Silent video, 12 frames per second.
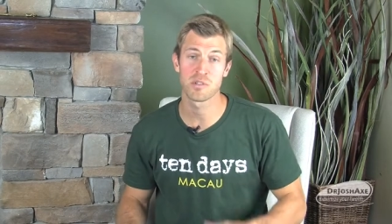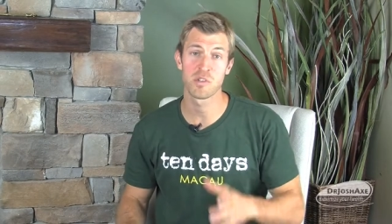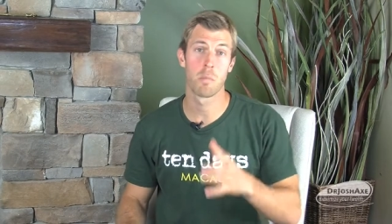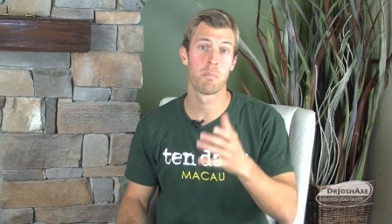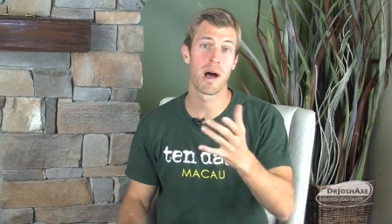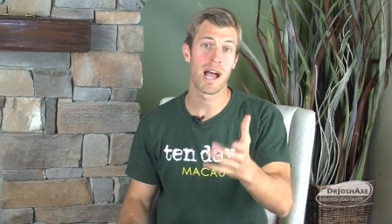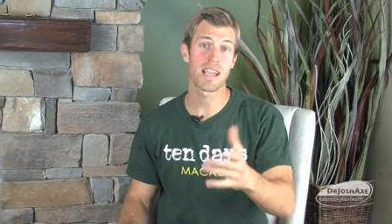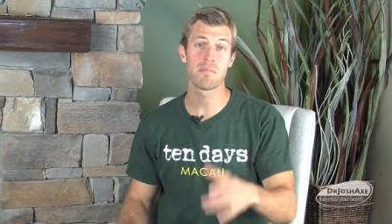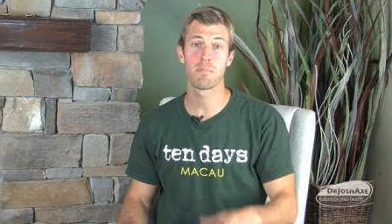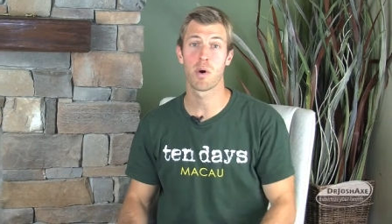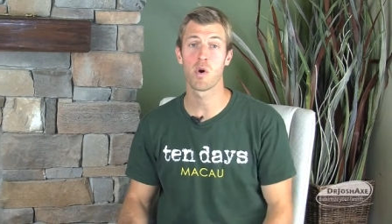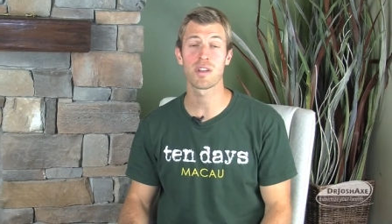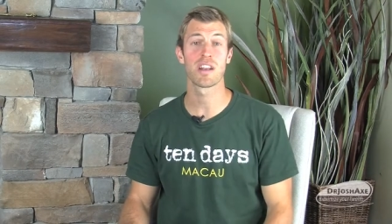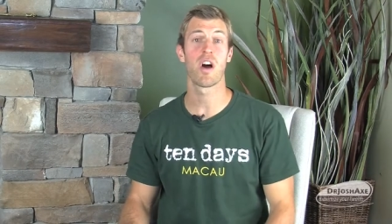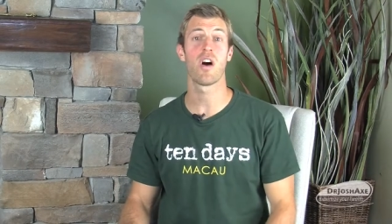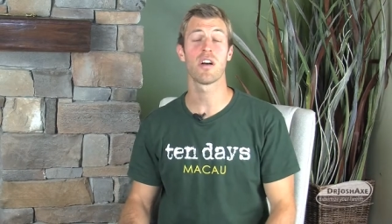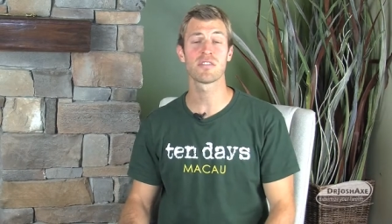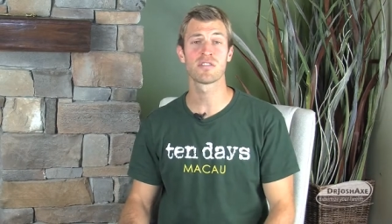So buy in bulk and
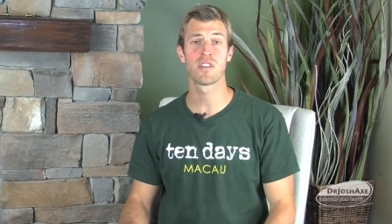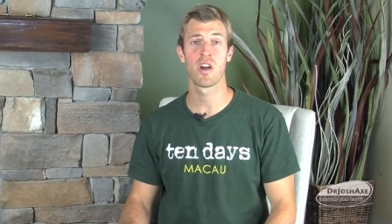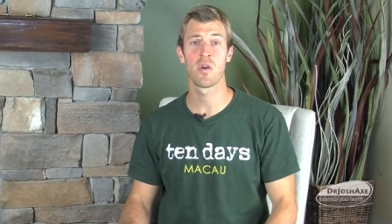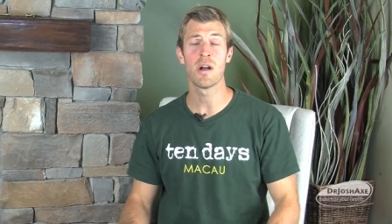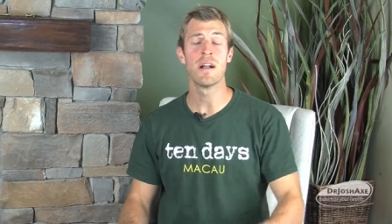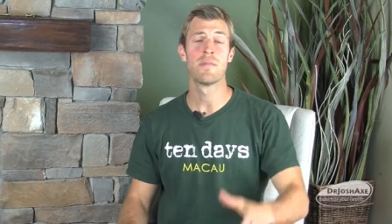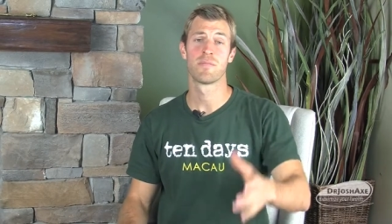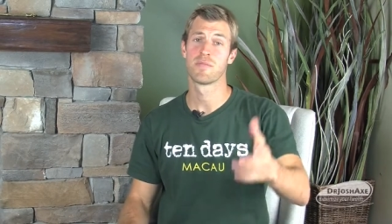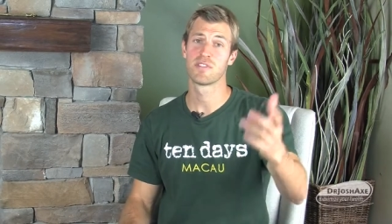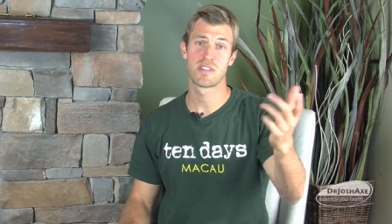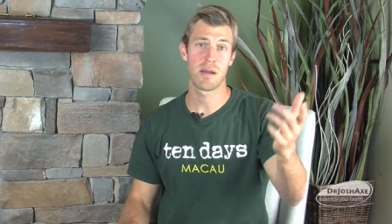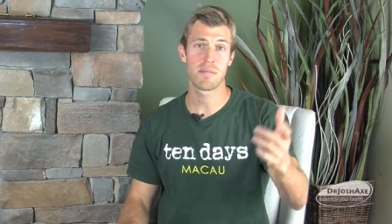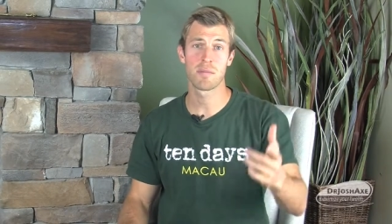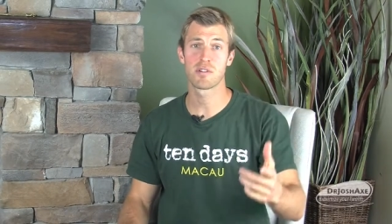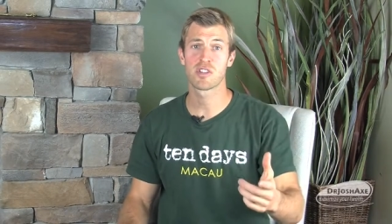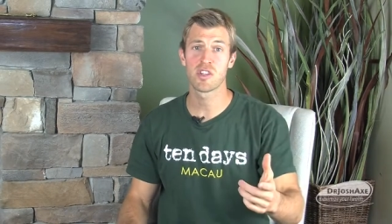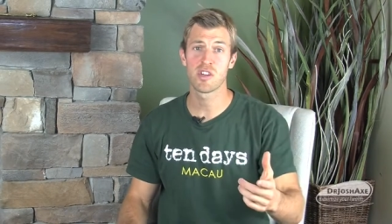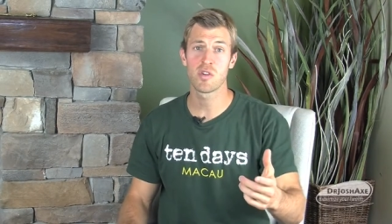also Step number
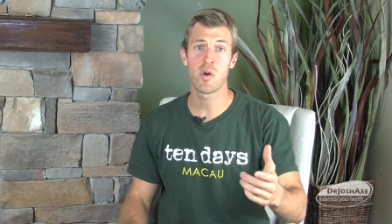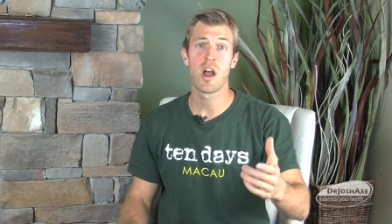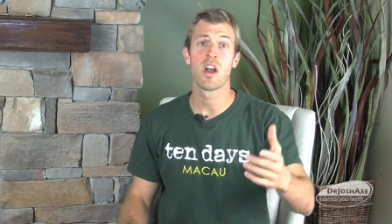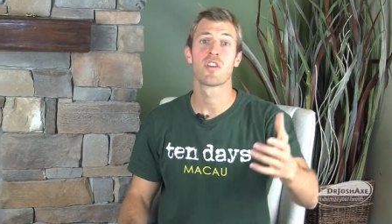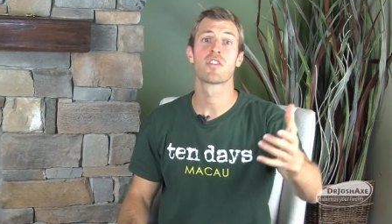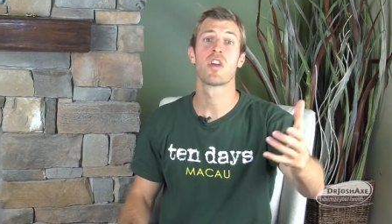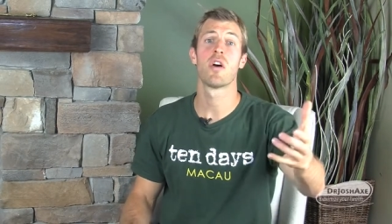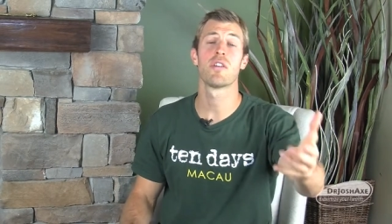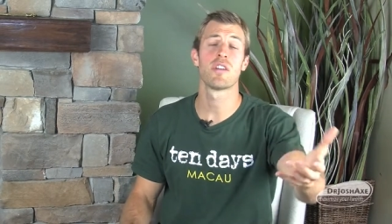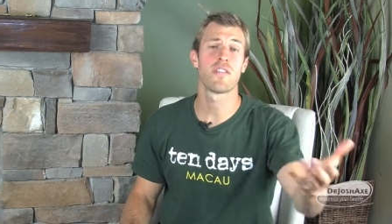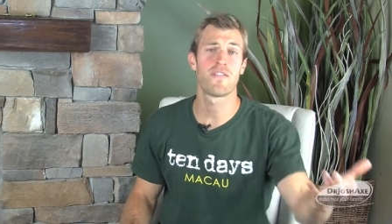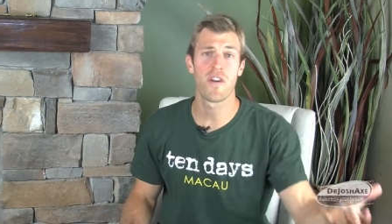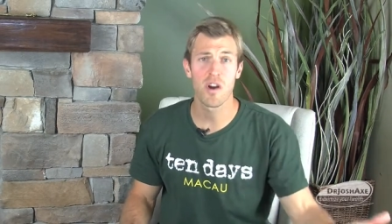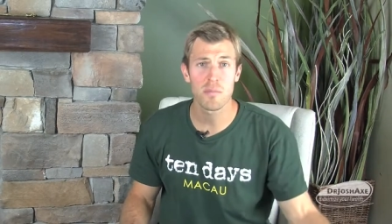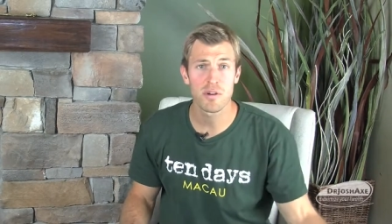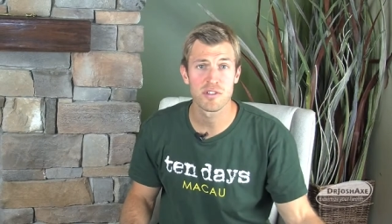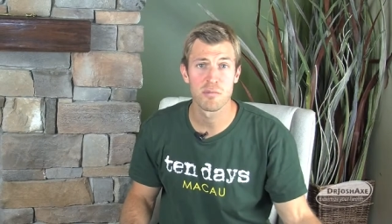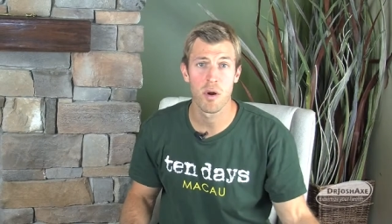two, go to a
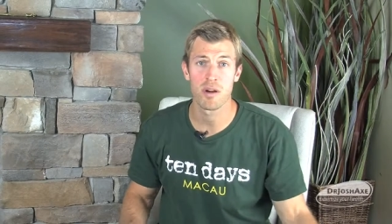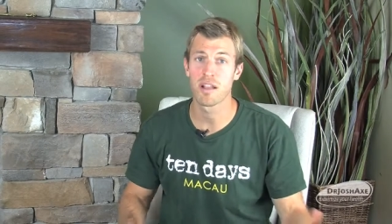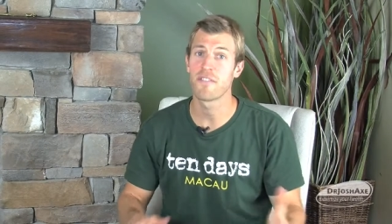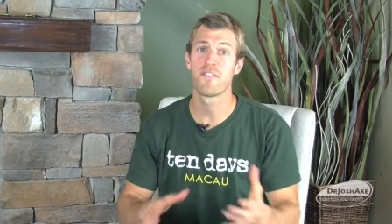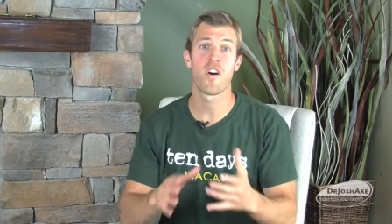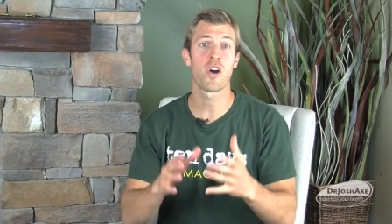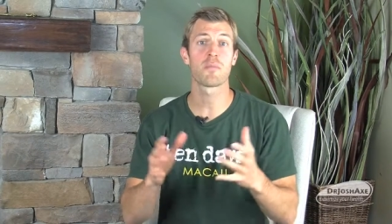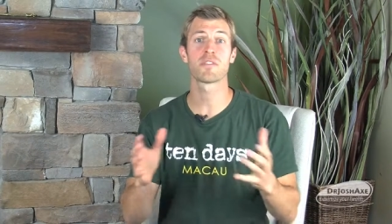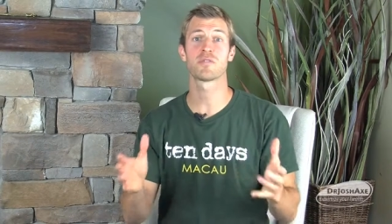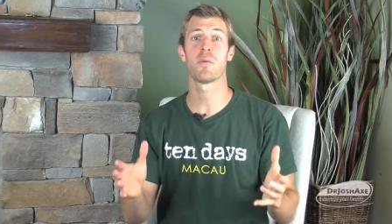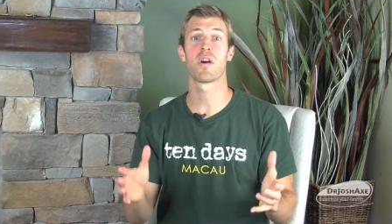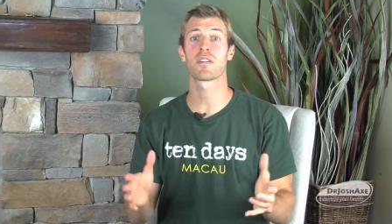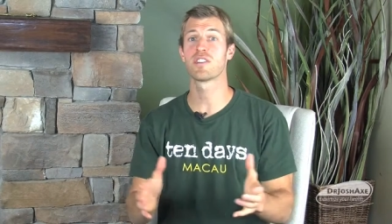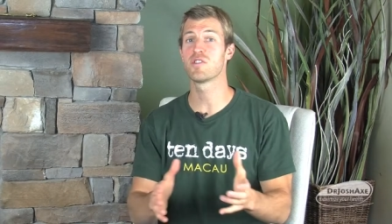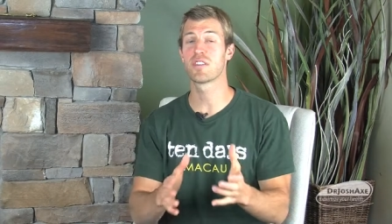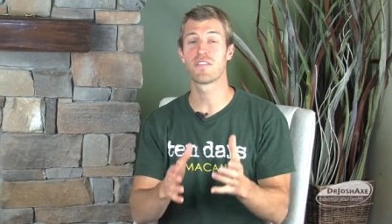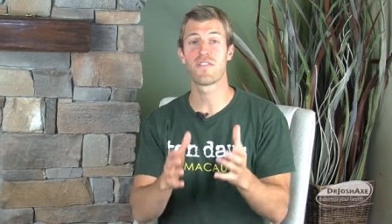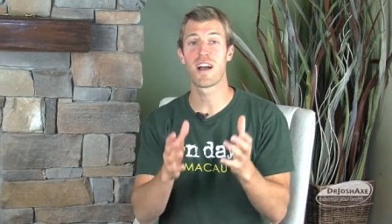farmer's market. Farmer's markets, you
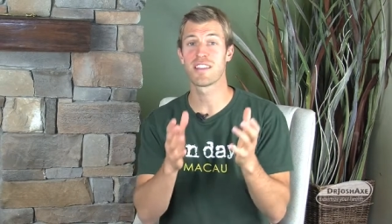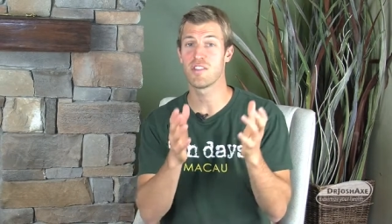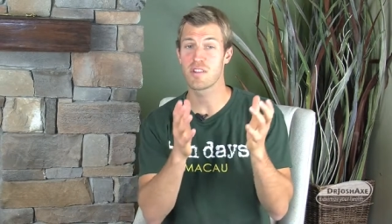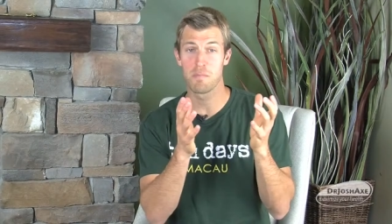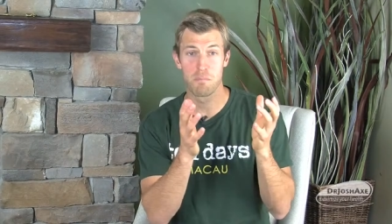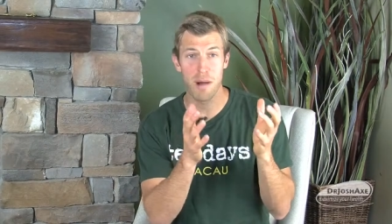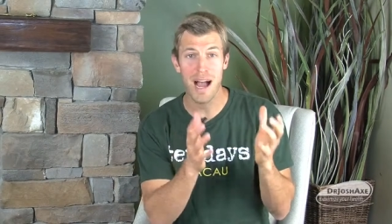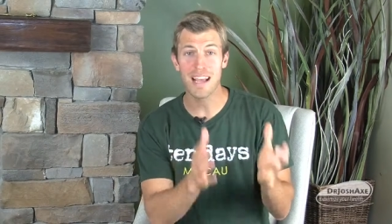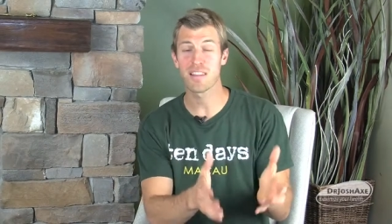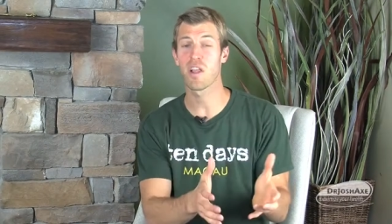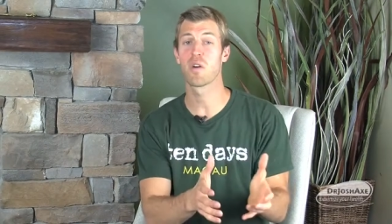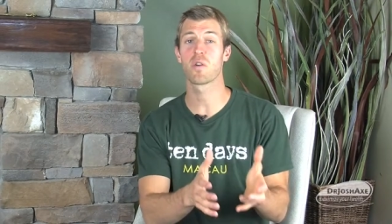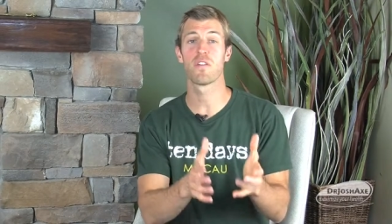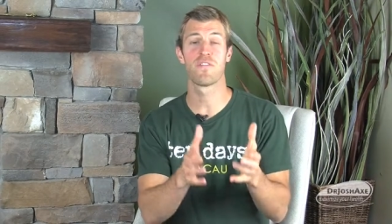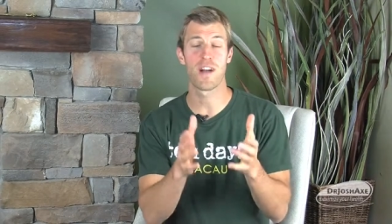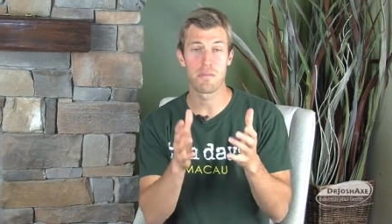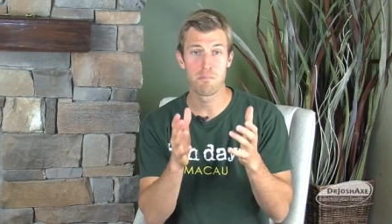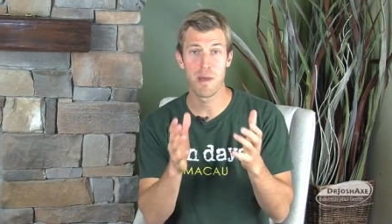can find you can buy local,
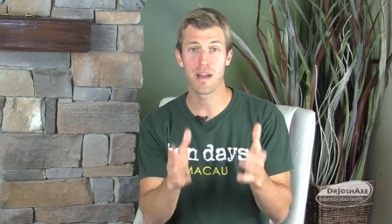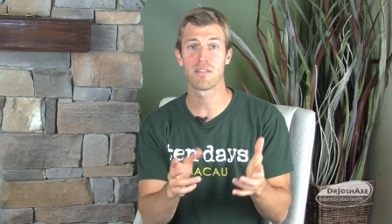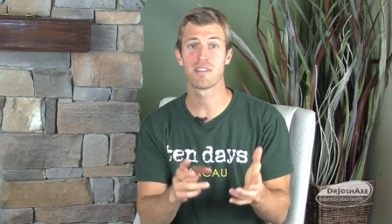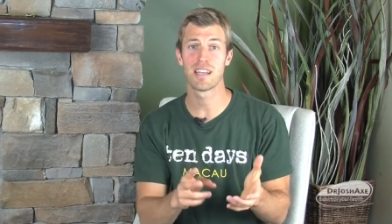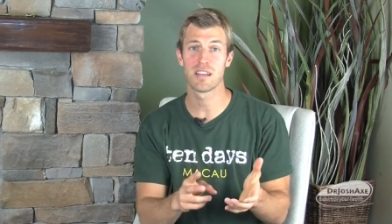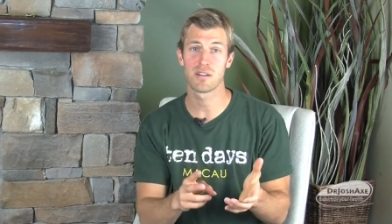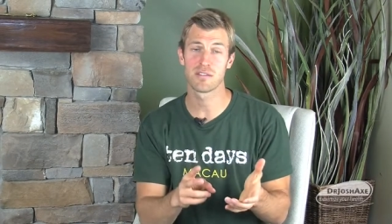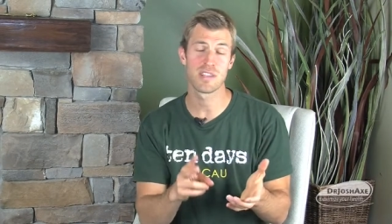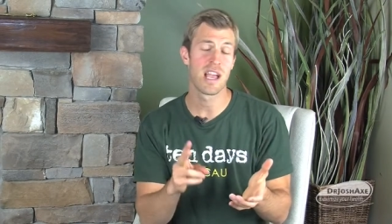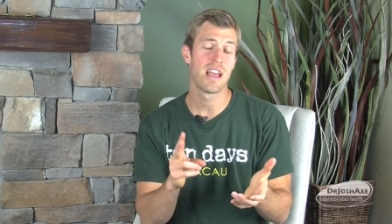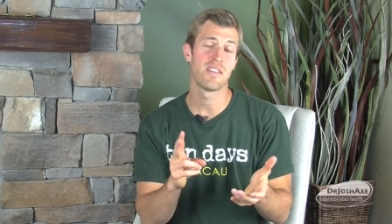find better deals.